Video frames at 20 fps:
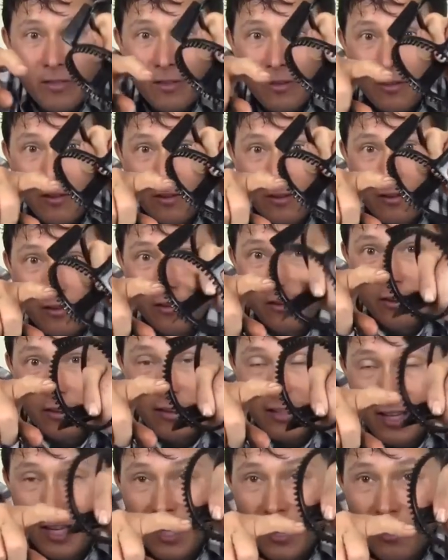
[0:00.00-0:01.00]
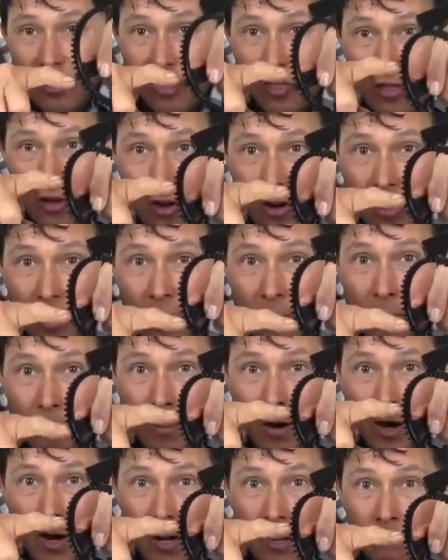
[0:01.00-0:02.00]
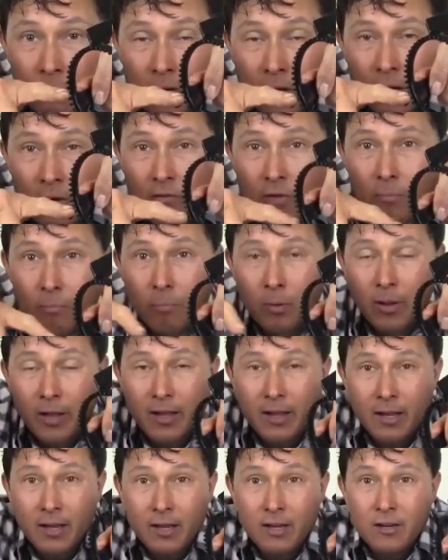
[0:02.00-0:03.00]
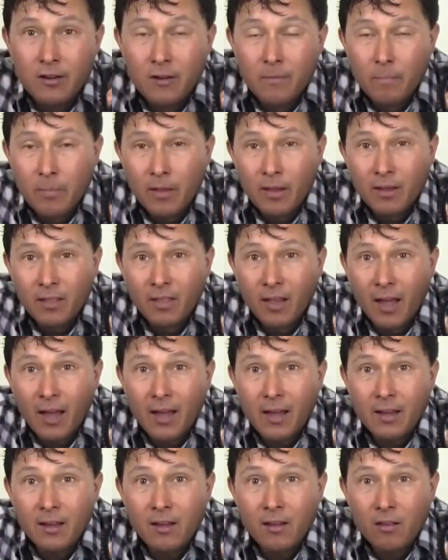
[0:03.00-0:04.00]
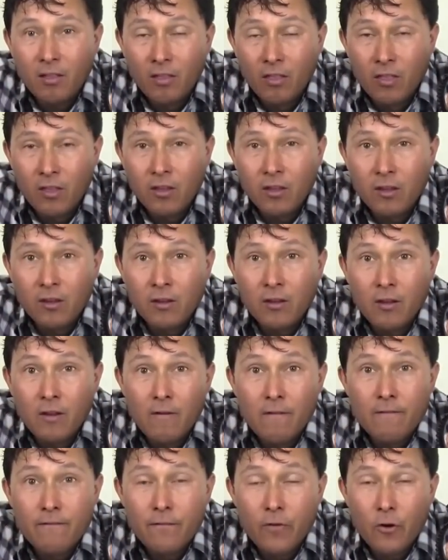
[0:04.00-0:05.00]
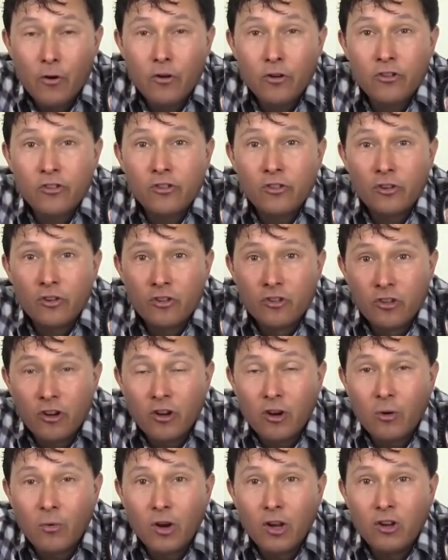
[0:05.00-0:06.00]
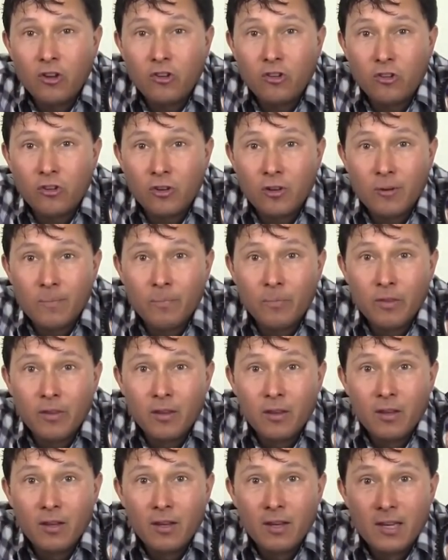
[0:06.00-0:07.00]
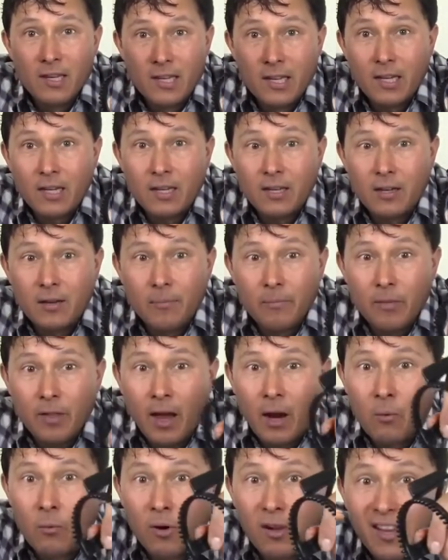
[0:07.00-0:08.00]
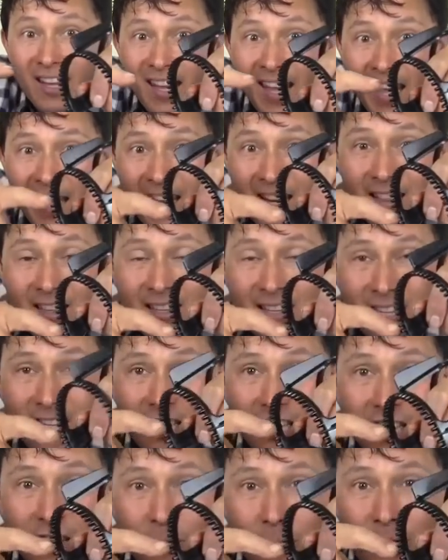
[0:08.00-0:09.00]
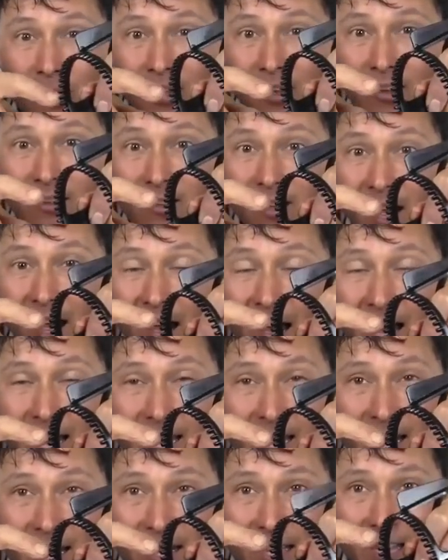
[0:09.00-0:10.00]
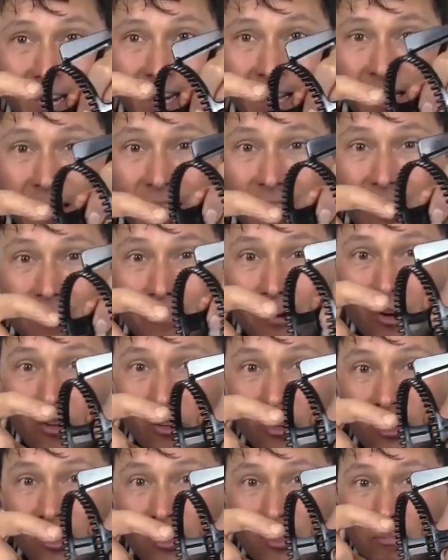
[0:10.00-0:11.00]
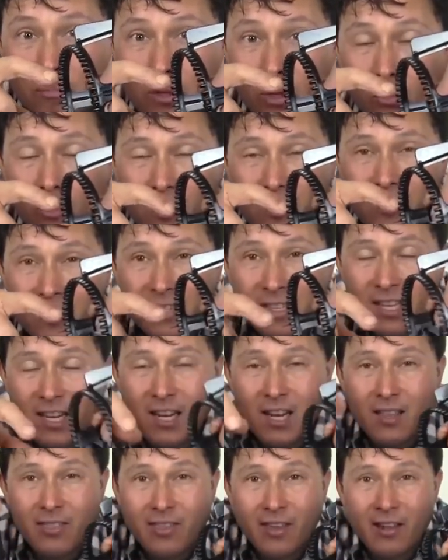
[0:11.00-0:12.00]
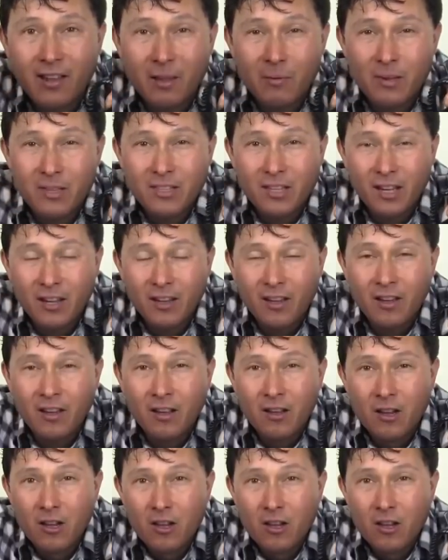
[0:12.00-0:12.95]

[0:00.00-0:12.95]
these teeth on the bottom of the blade like the first generation did. I really hated the teeth because I got to get a cleaning brush in between these teeth, and let me tell you,